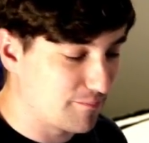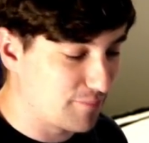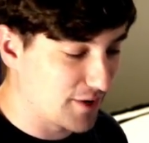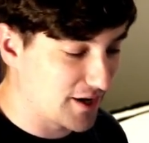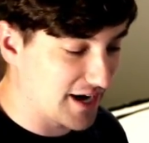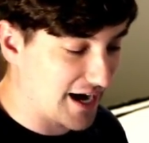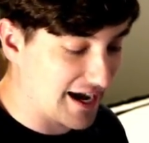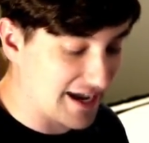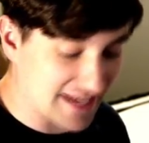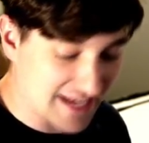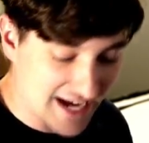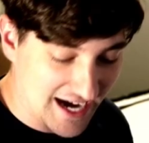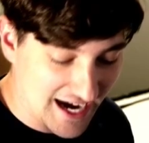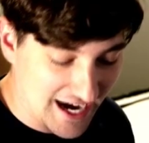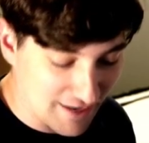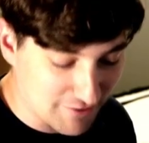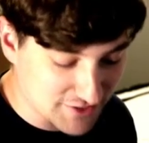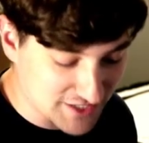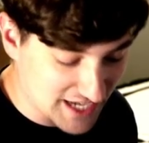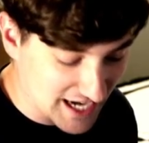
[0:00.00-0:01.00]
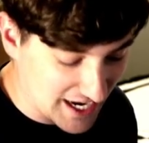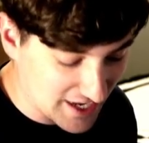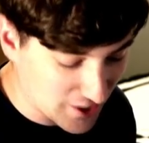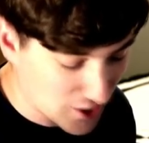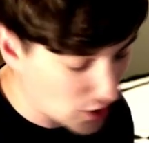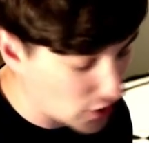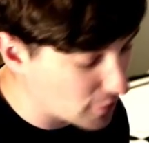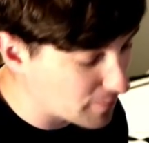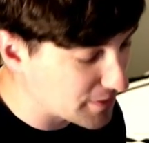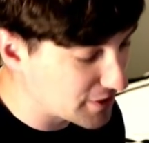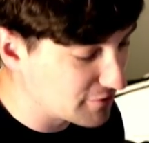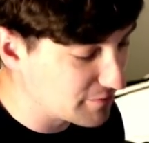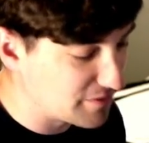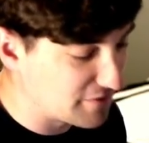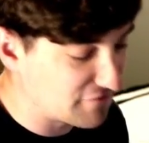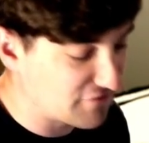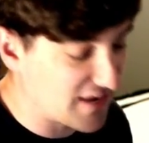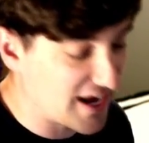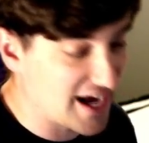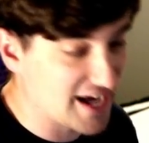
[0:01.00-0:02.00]
But I was kind of hoping it would
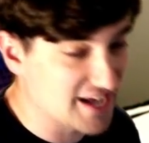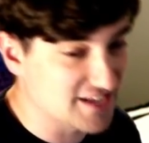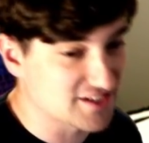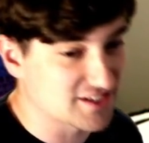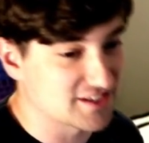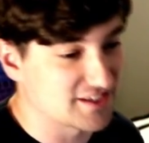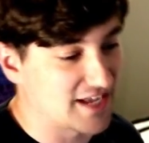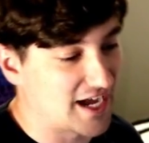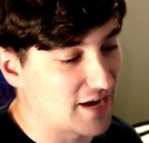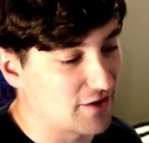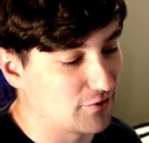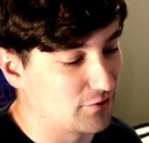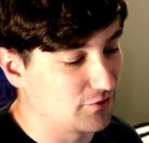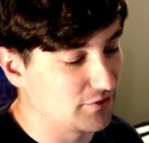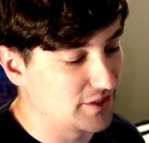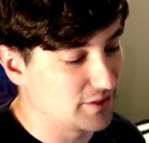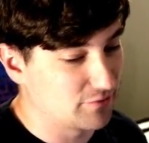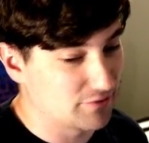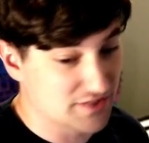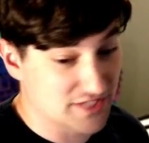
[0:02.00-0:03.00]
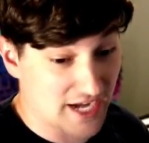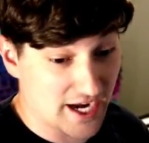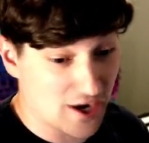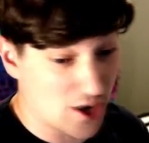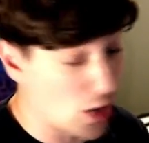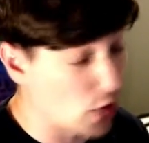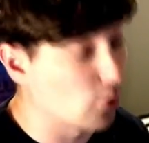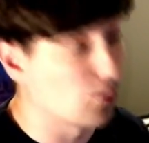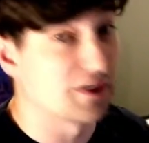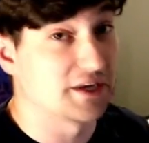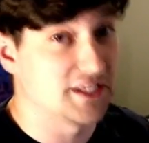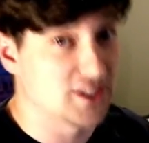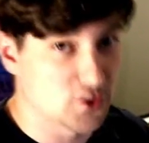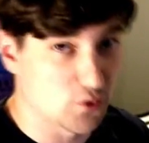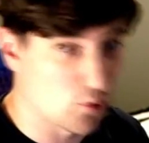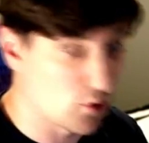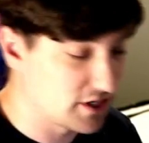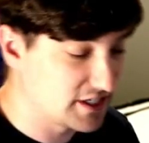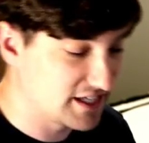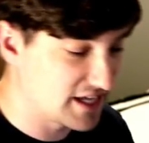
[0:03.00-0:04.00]
be fast. Not only was I already
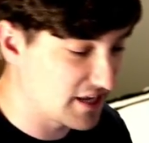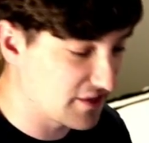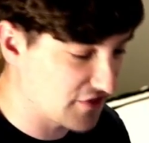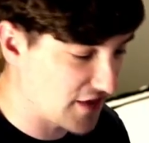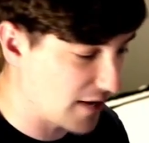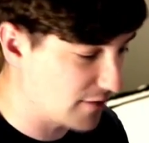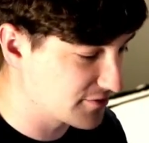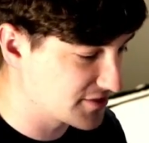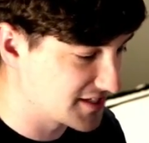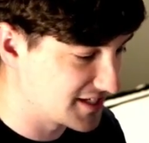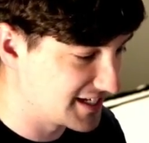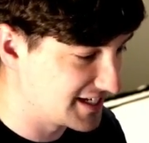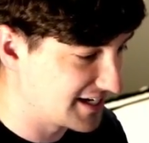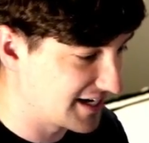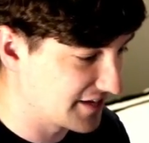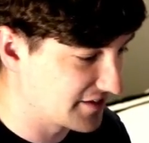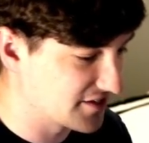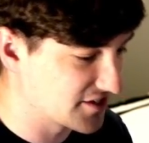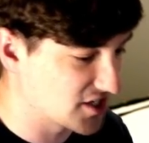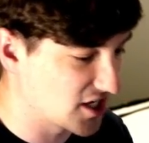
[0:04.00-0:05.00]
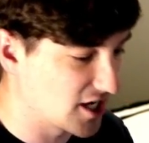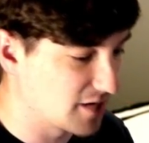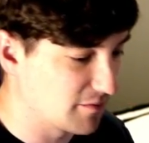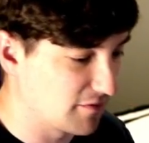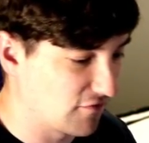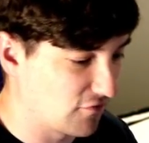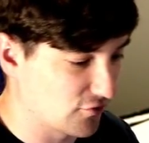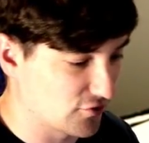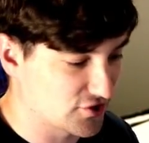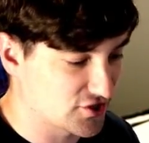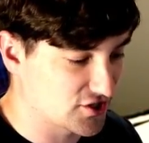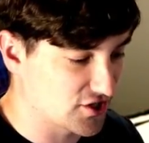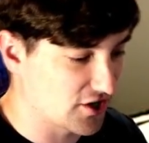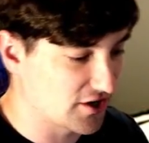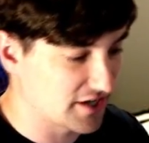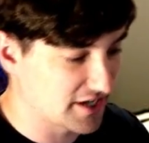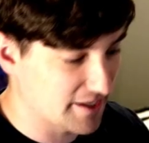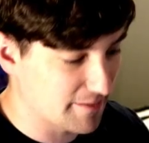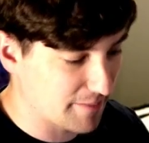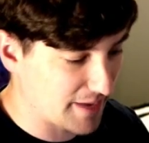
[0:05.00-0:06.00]
28,000 in on this hunt before
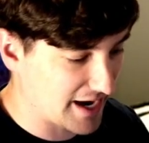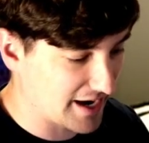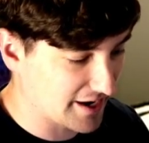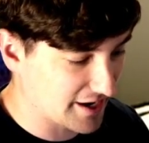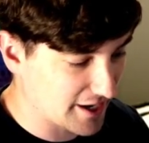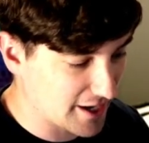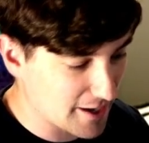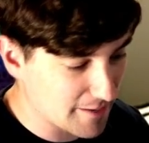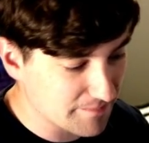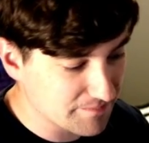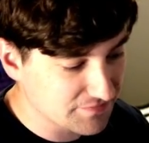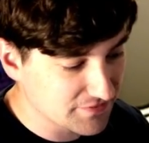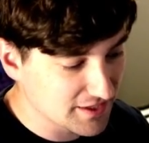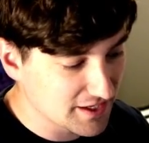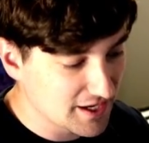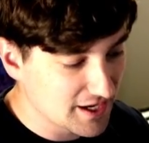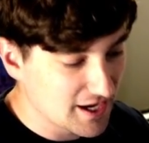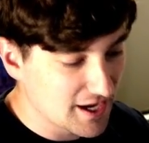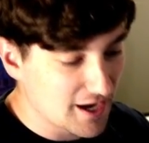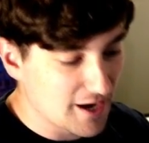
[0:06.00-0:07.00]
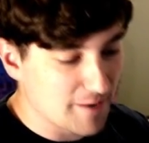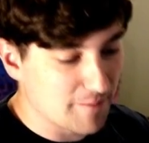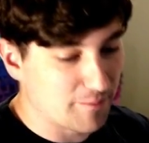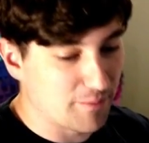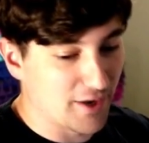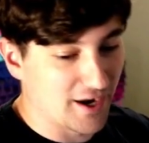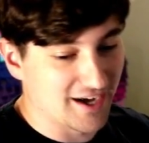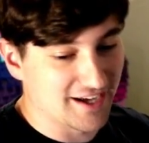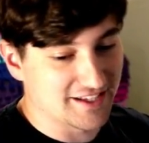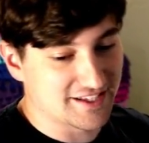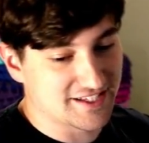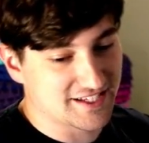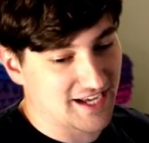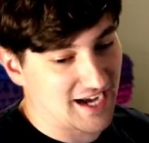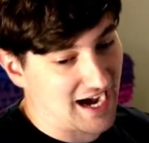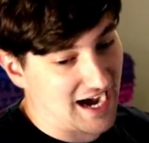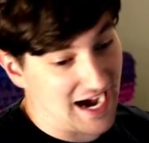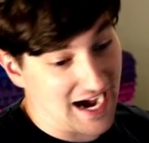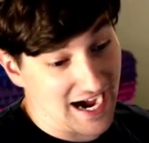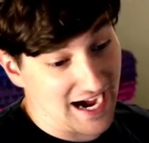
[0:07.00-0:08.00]
starting it back up, but
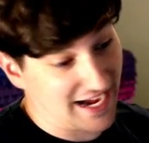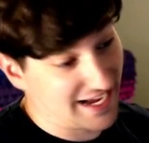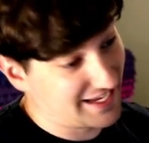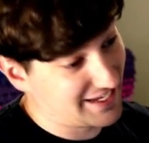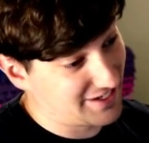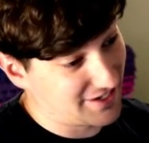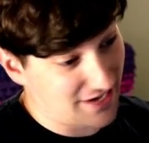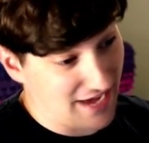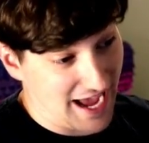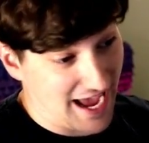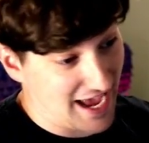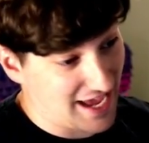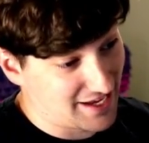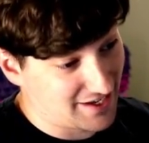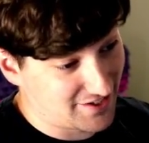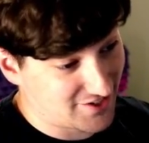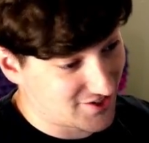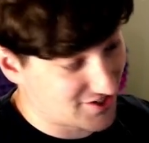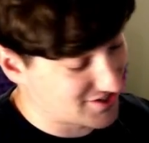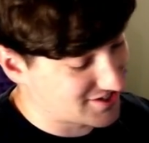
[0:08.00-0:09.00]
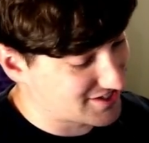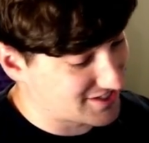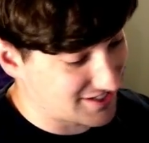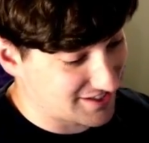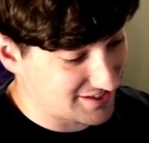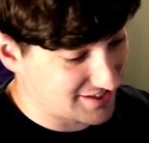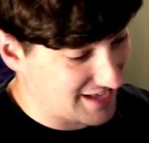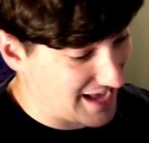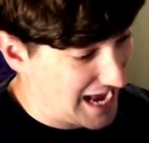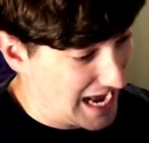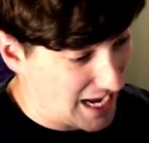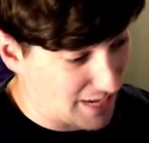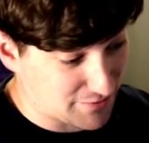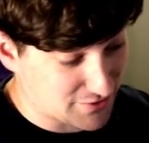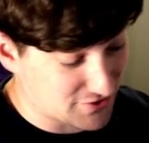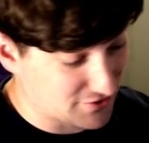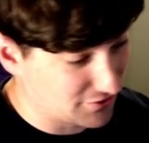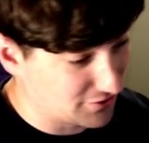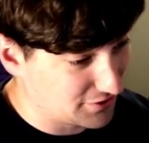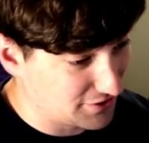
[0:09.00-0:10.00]
I had just
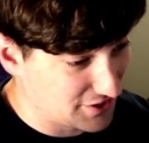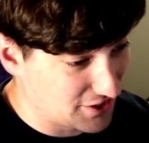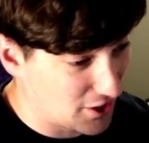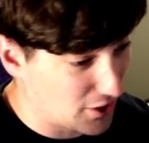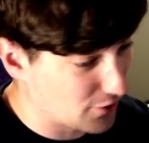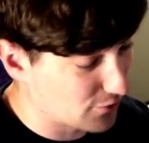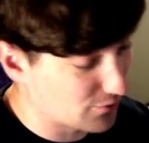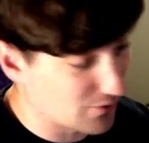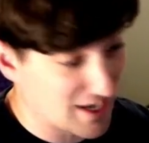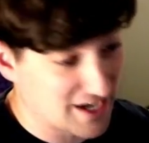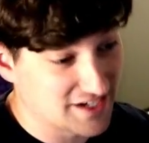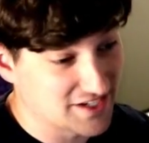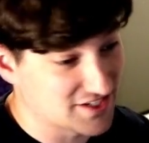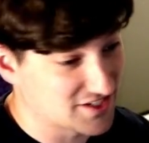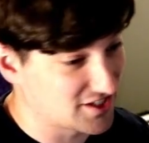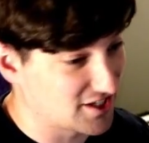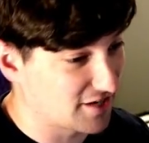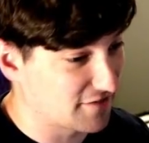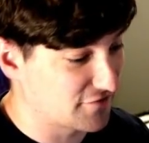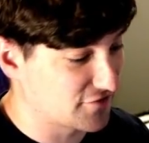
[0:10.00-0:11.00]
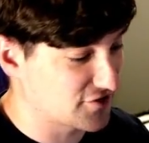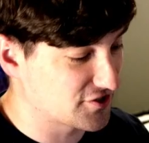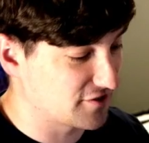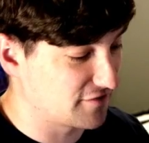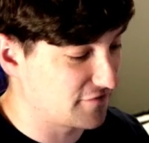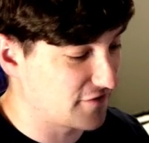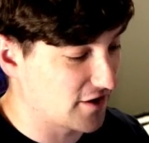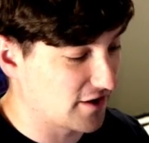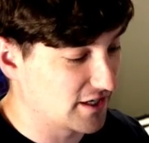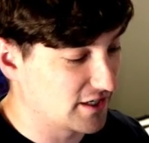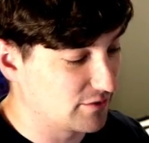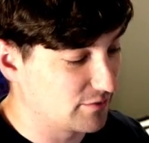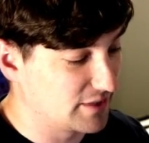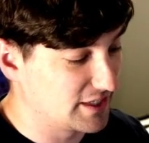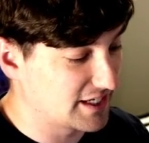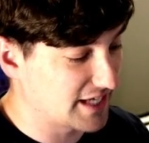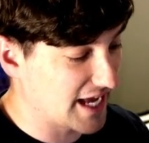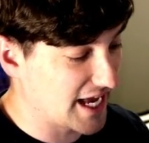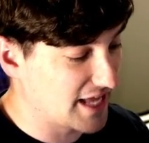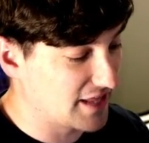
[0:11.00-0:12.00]
absolutely horrendous luck for Safari
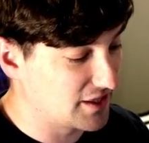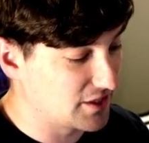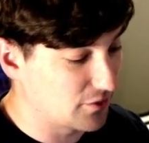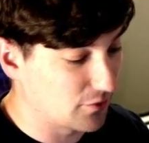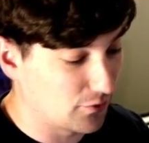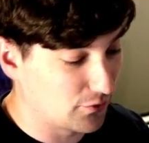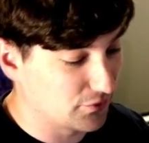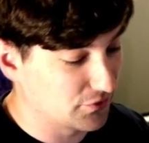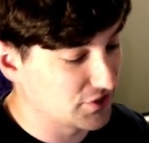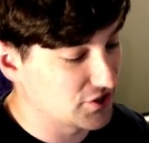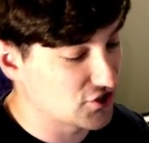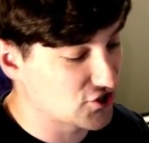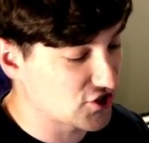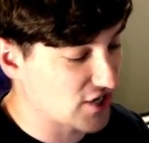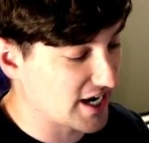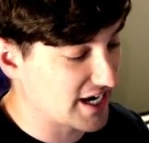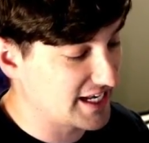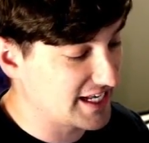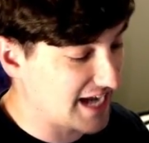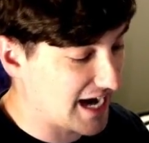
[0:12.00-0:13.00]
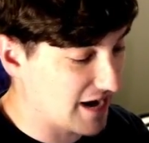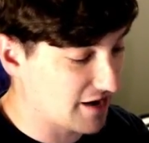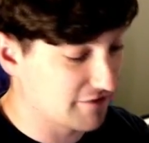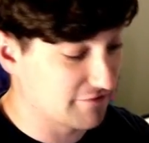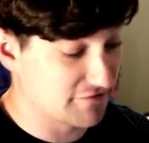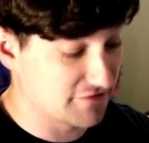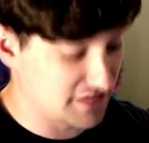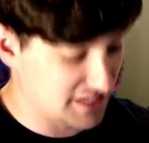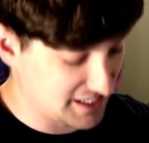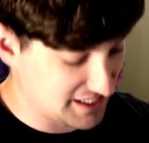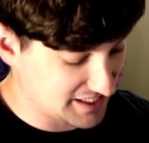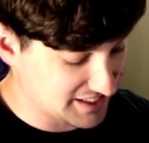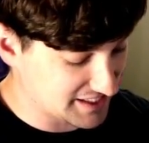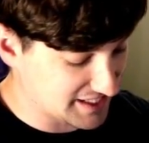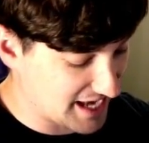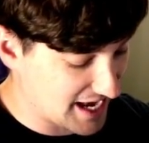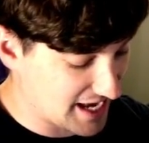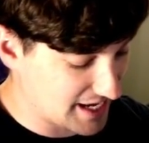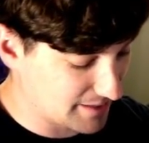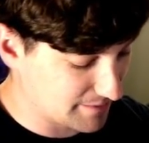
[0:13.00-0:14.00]
Week, and the only shiny out of these
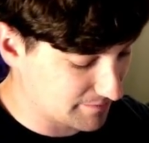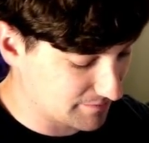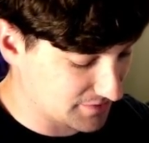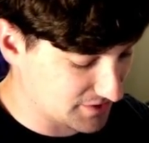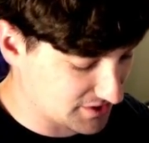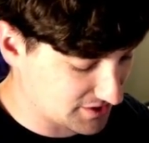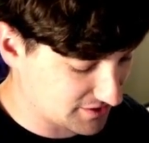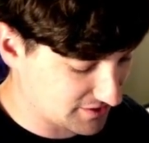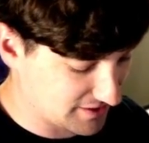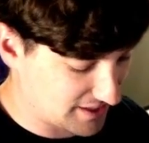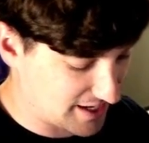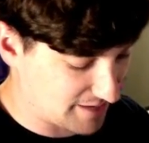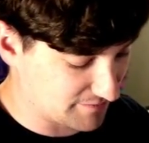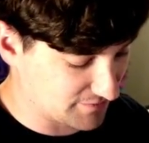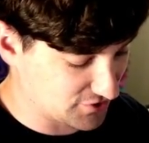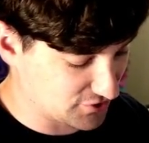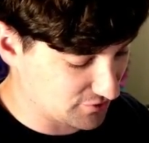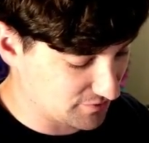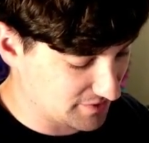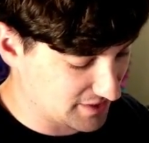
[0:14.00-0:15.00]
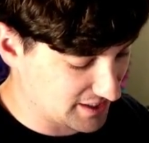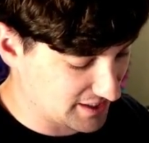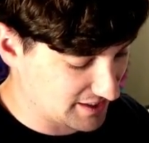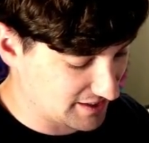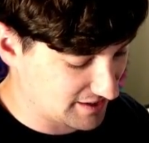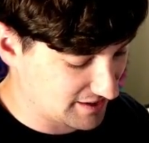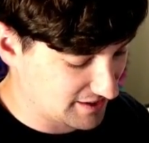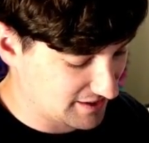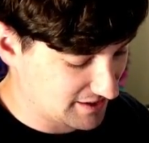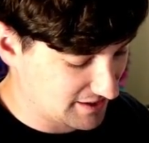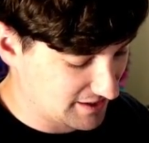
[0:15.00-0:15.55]
games, I'm zoomed in,